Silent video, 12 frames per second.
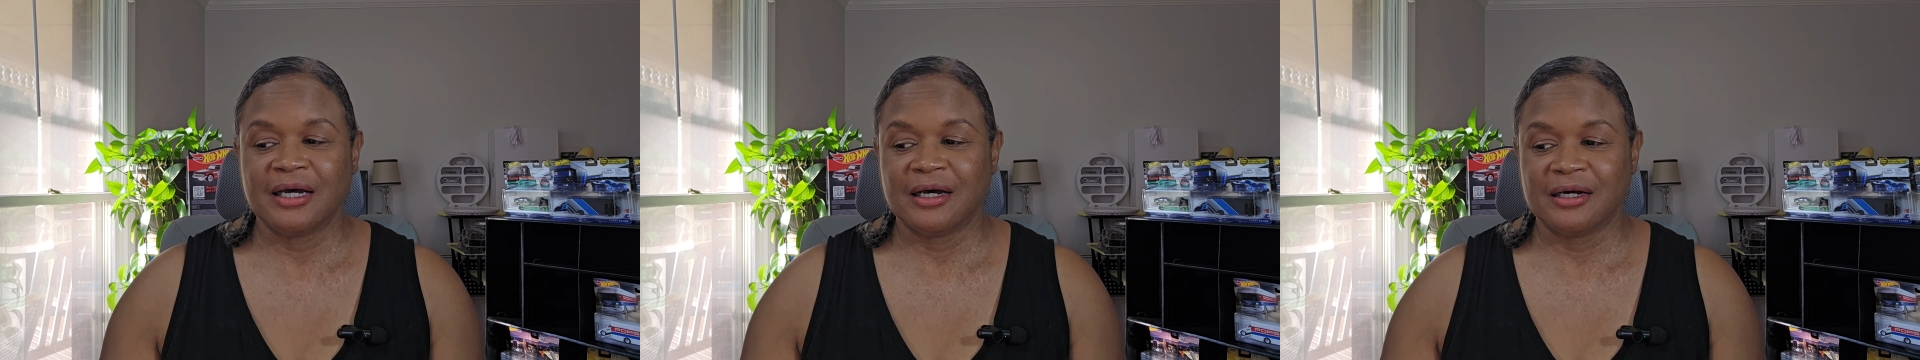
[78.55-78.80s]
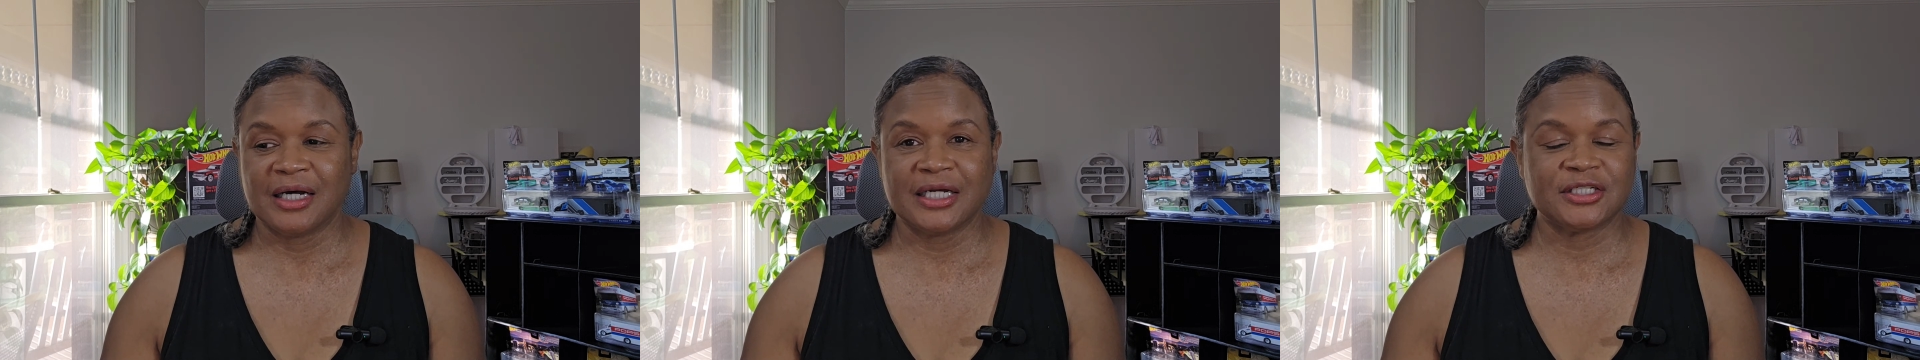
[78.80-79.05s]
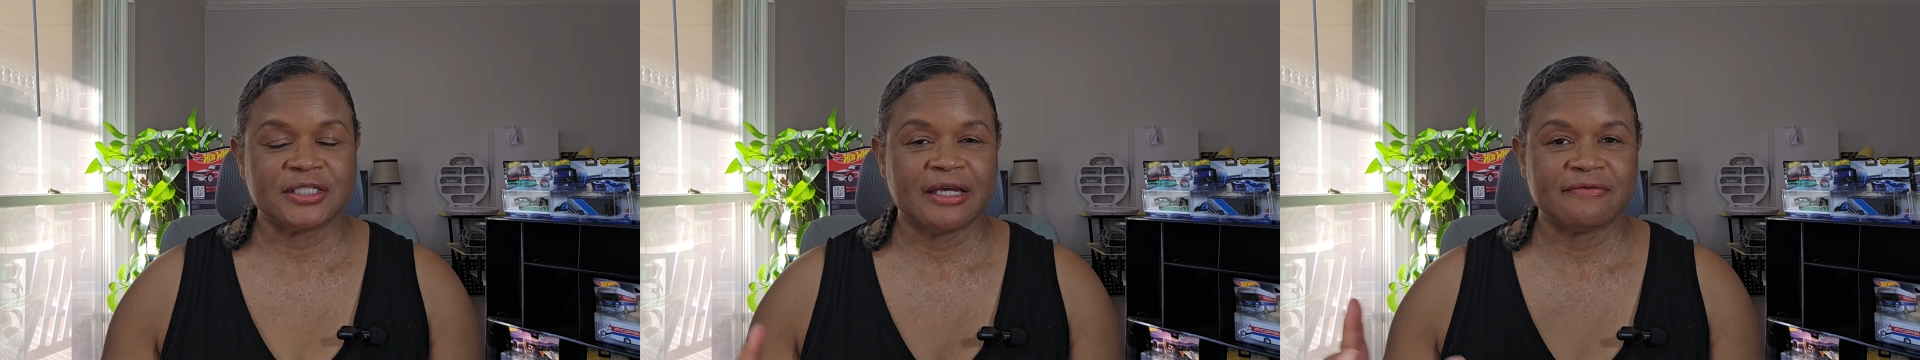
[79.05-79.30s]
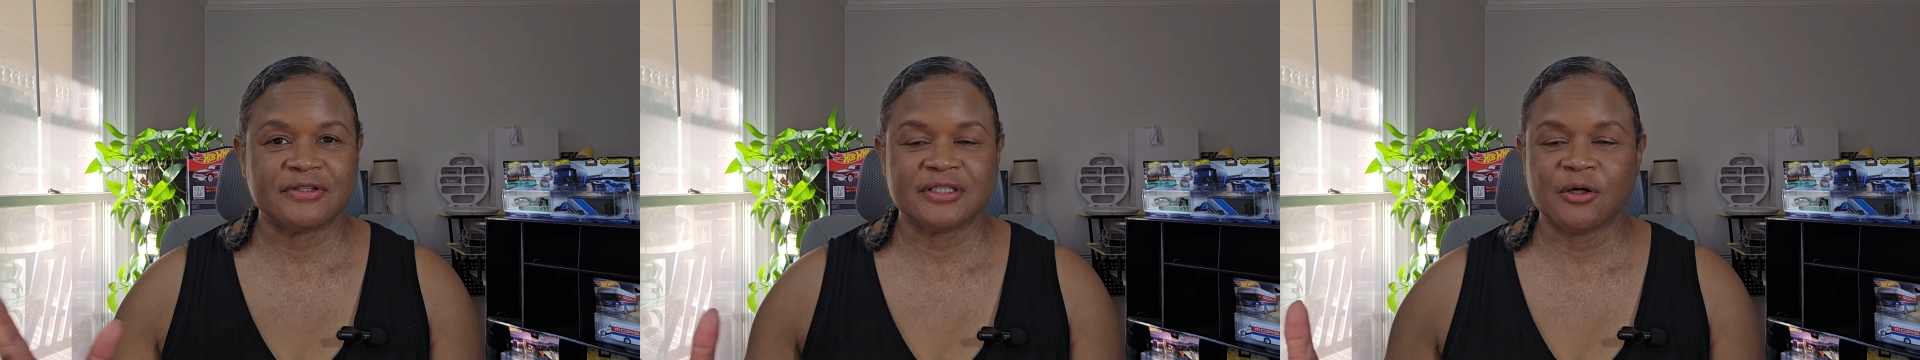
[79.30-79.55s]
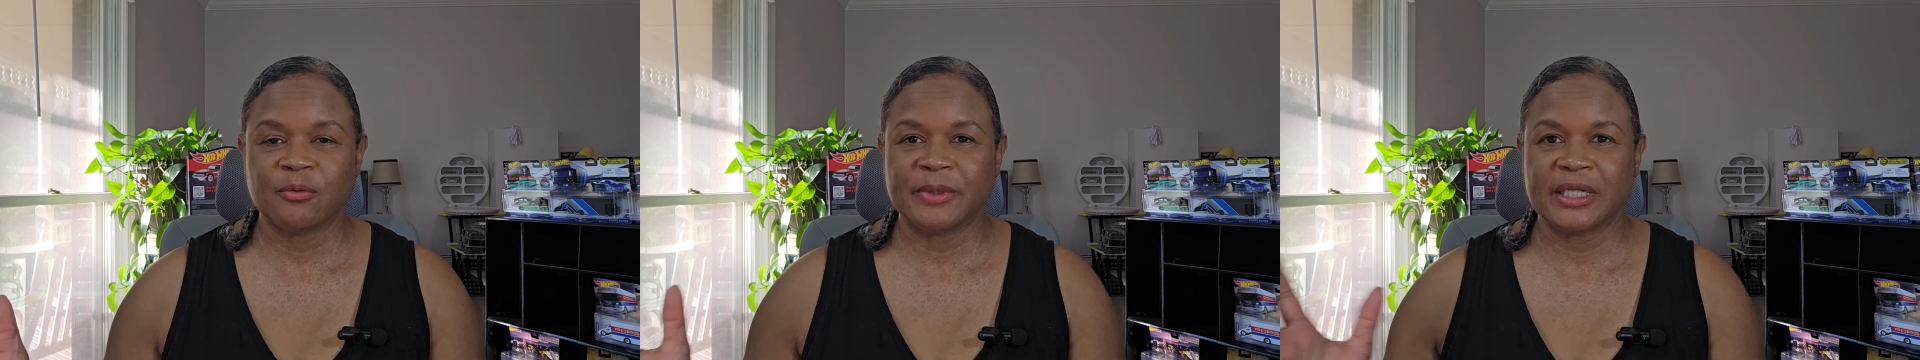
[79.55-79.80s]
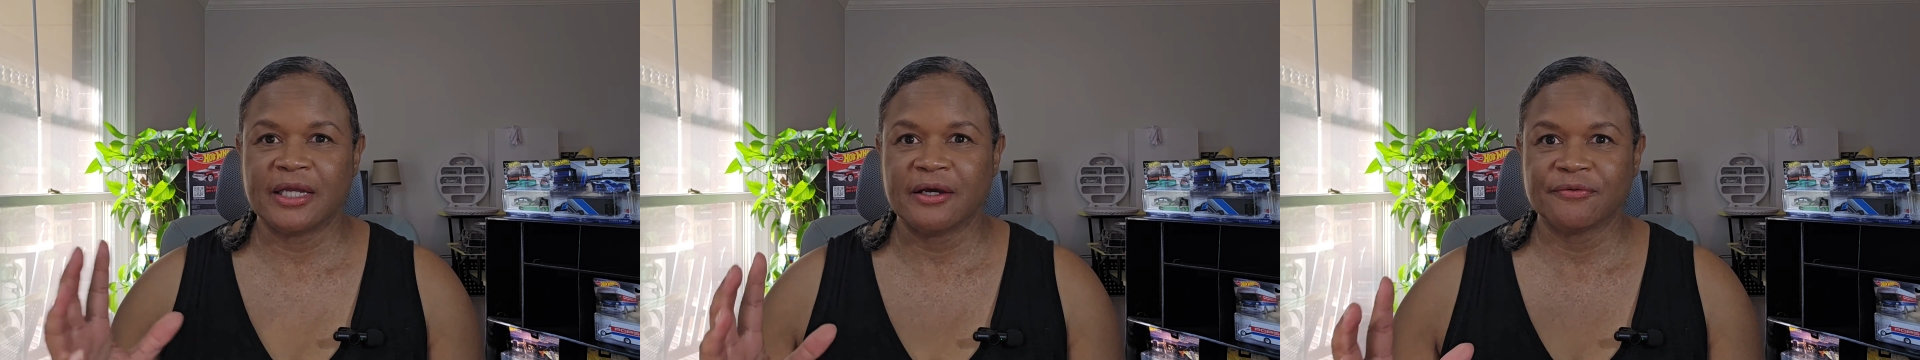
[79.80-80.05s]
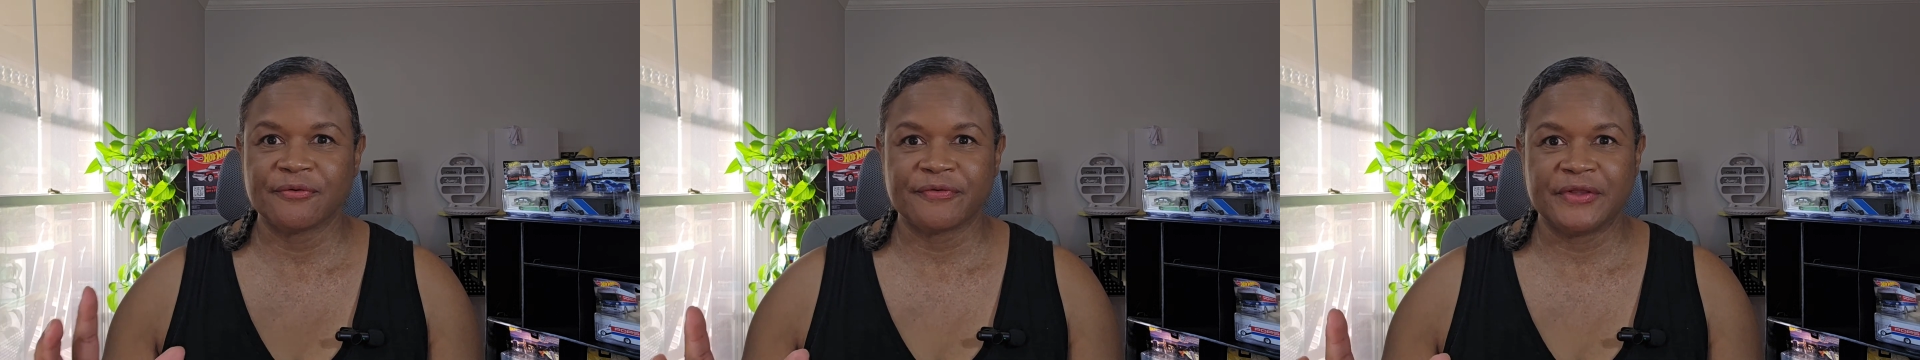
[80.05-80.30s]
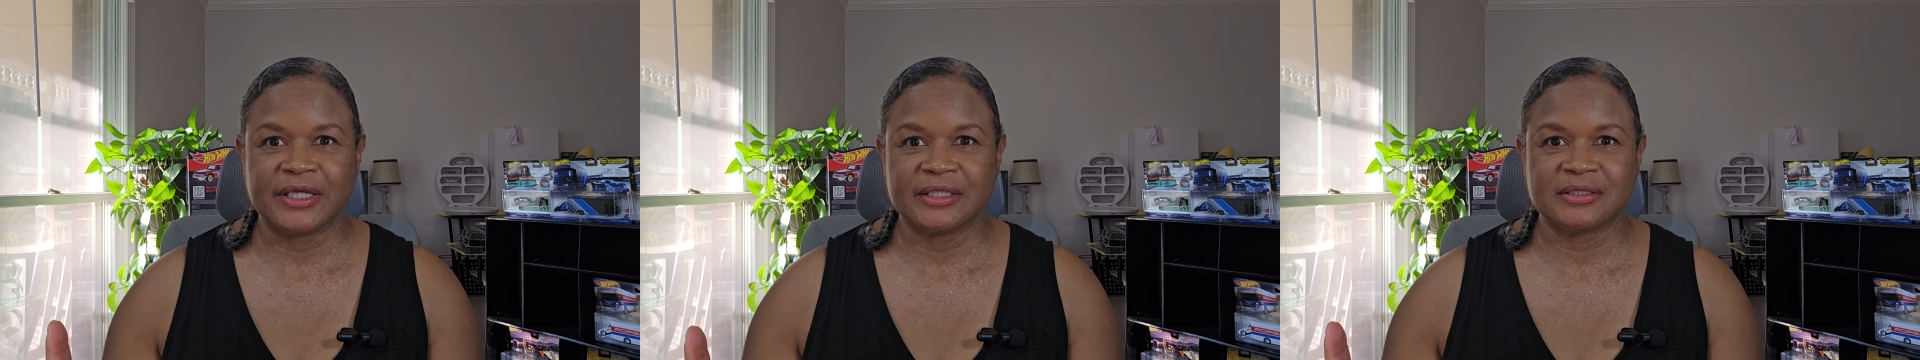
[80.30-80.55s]
I just have so many other
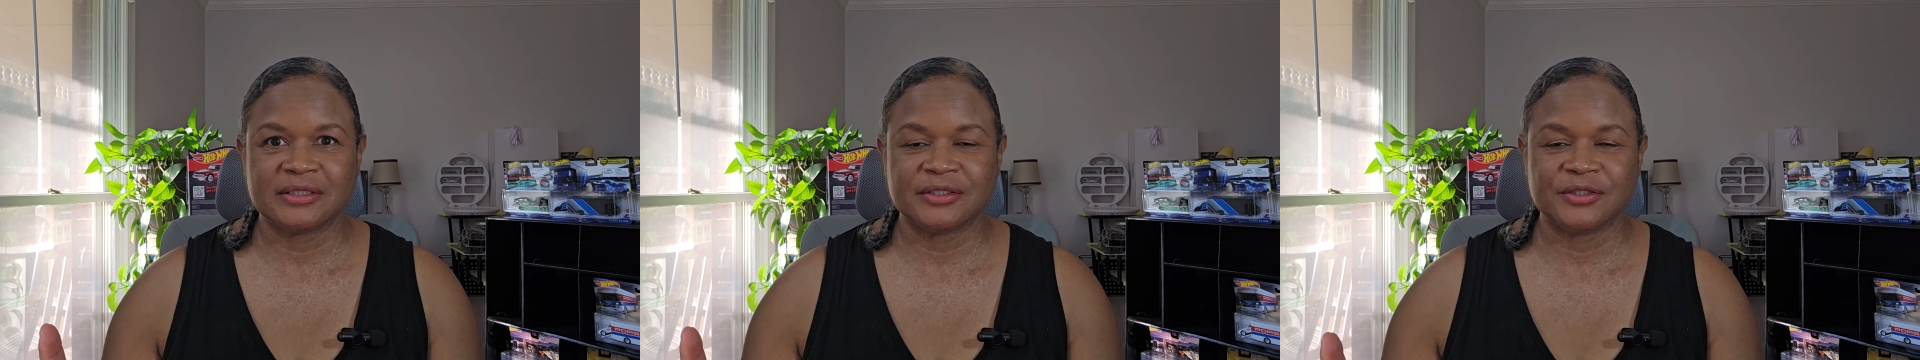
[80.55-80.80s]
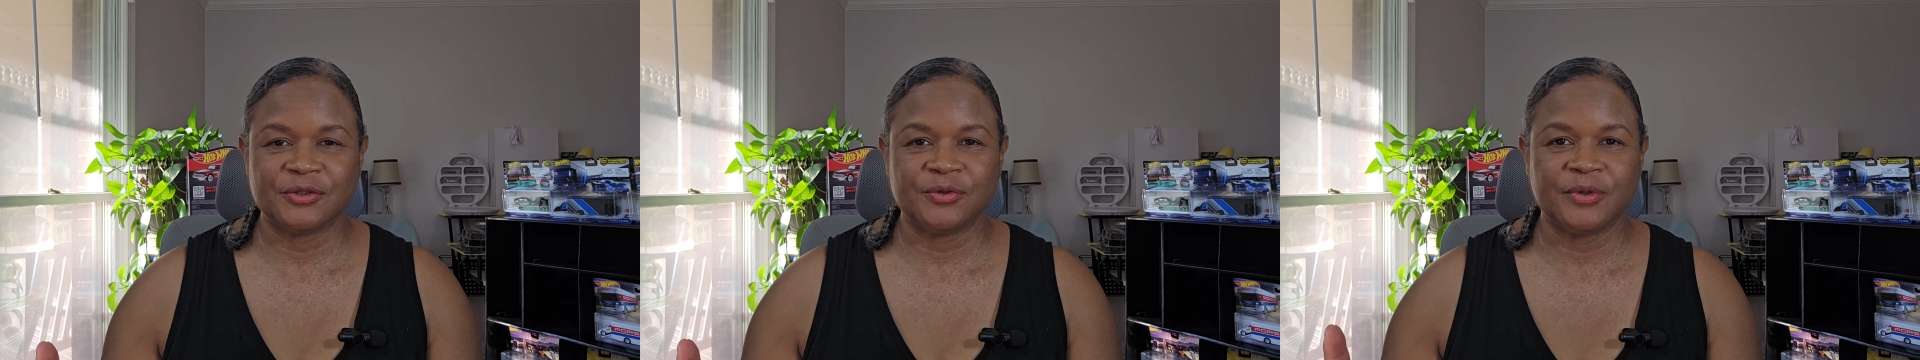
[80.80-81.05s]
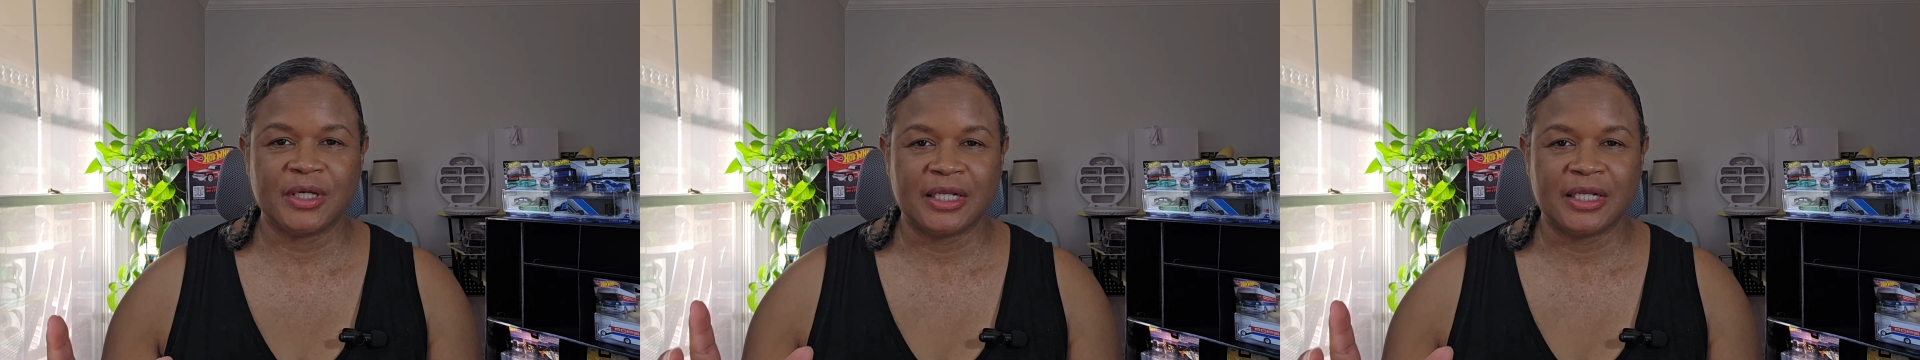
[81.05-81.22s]
things to do,